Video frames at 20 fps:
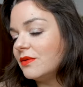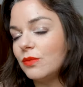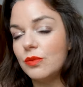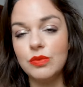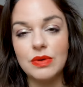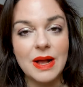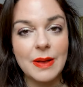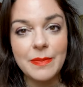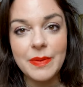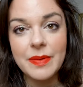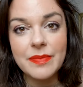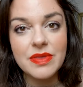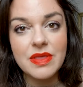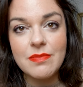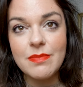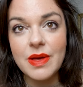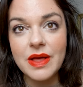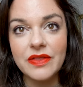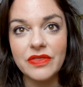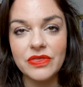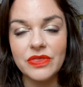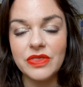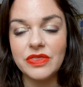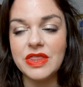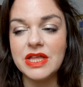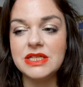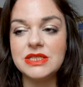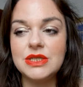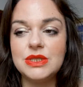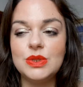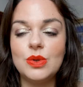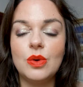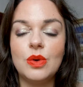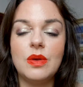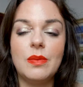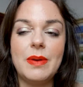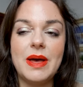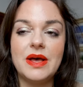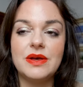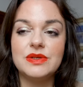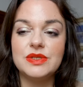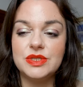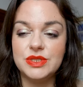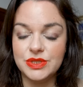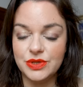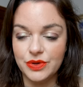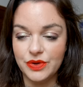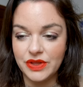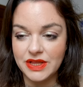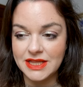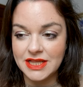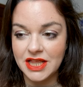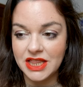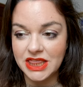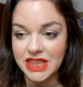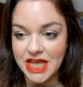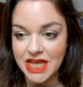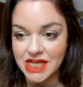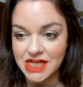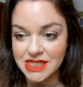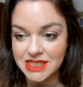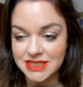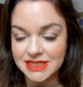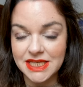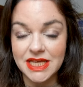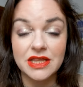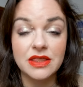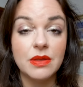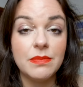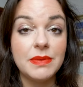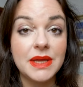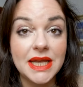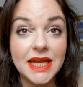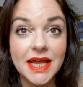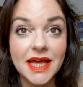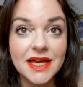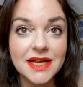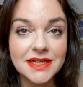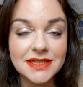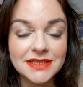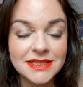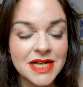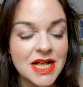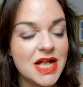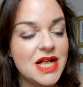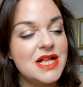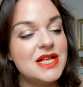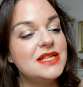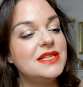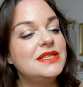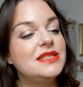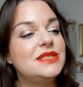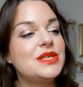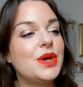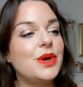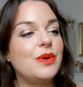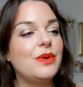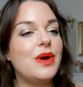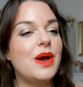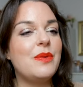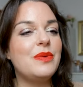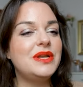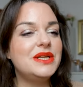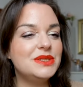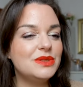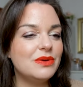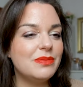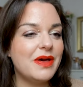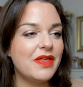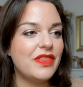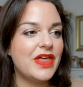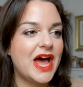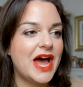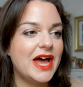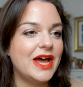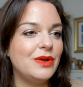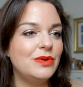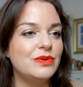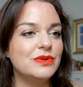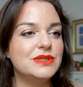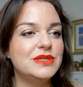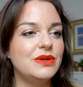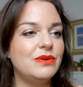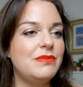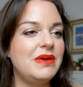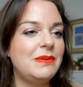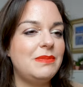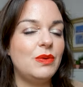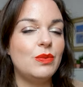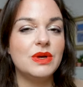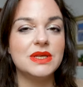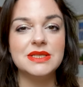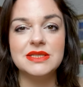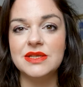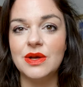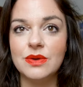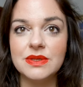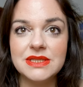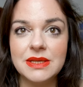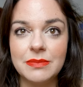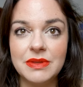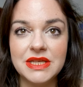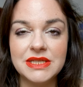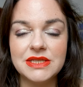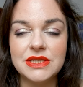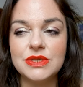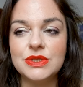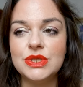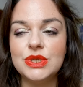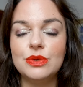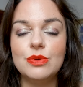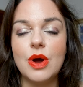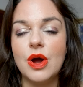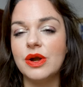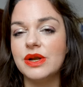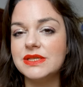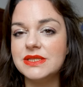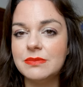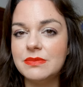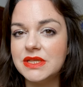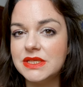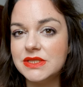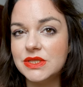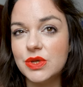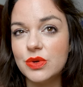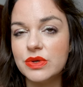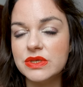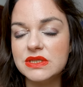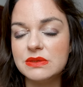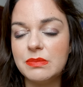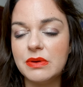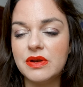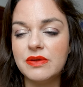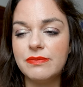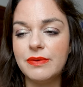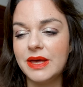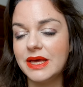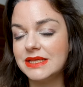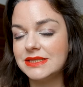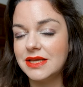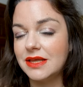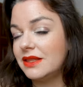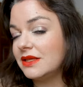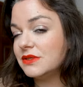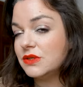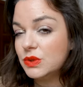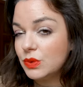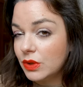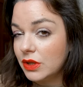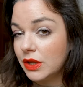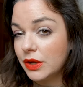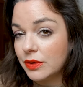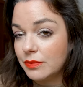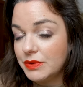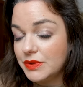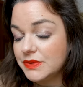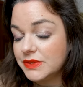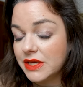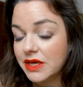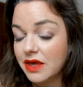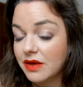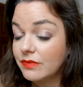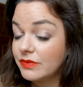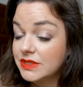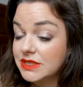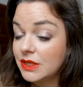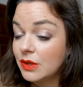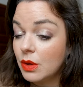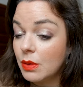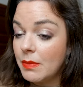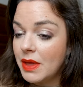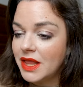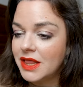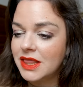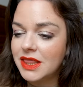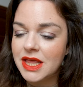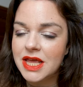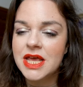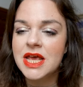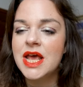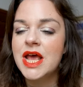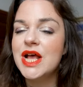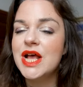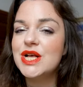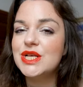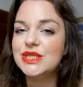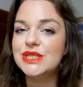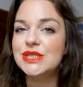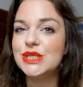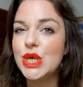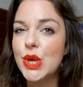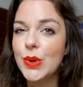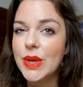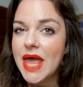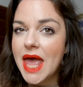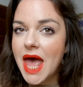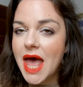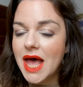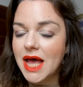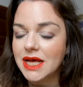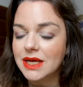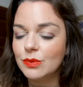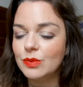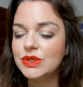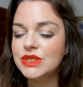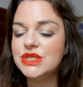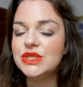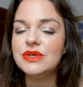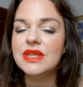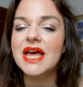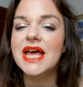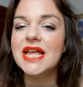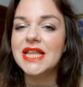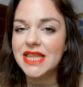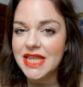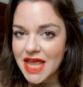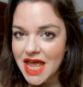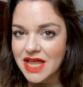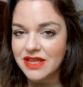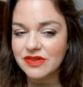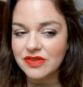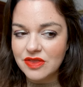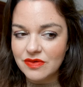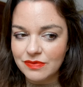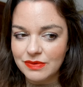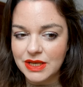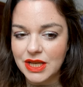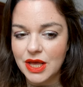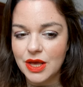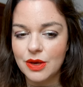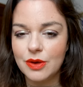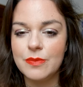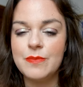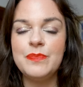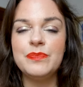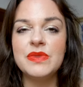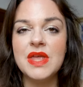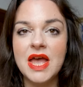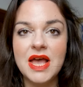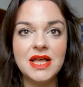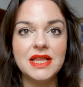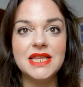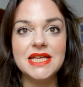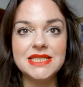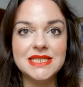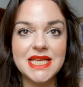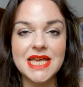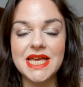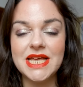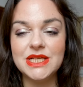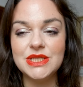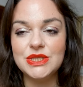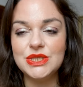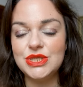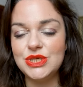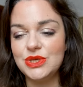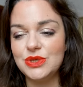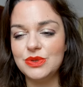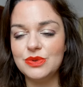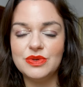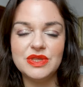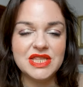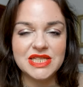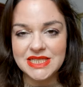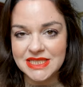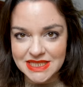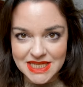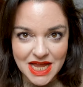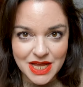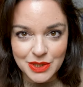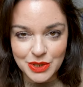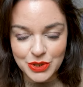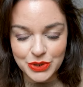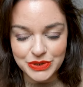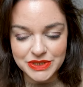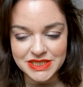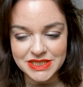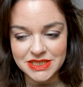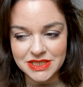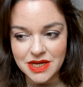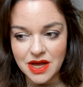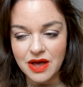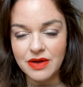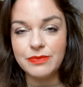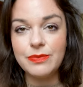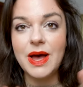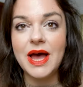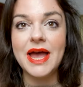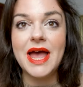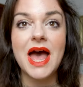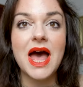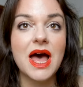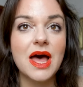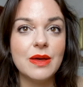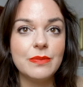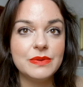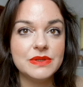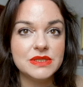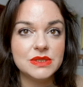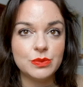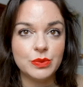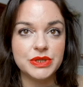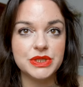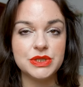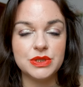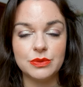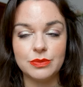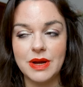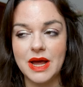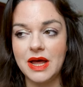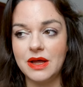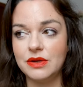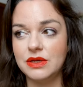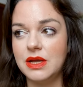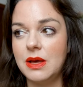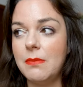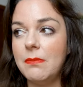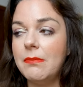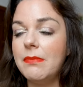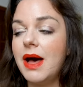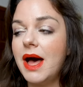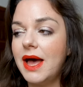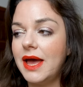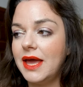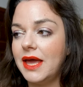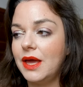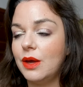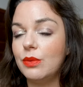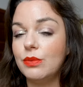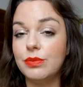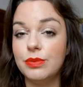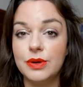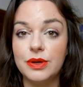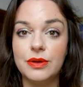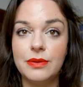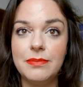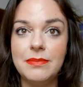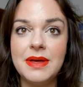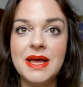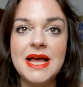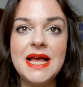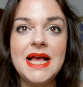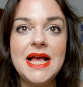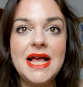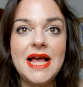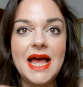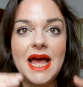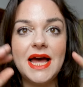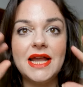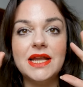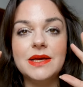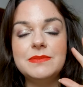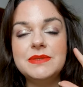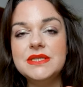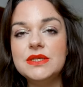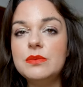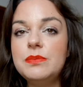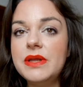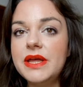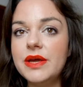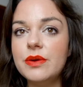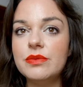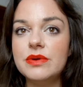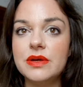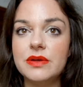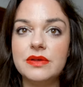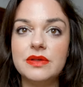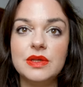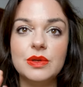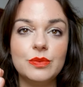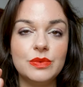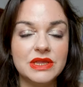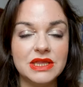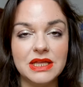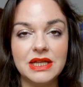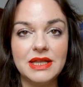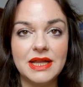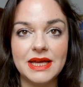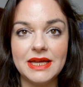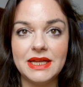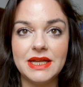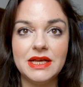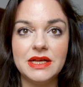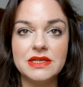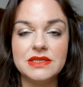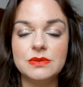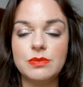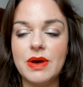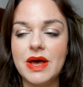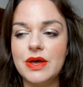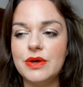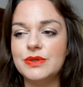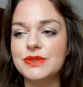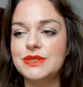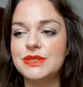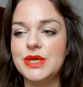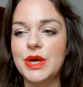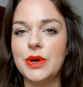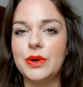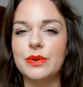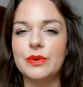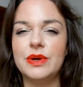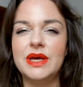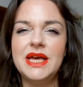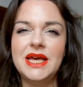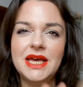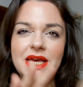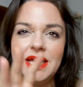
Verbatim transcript: wrap up the month and to talk about certain things in the media. So I want to talk about that and also maybe what songs I'm listening to, artists I'm listening to on Spotify because I listen to a lot of music every single month. So yeah, we'll do that at the end of the video. Let's get into the standard stuff. I have switched around my room and I'm still playing around with the lighting as well. So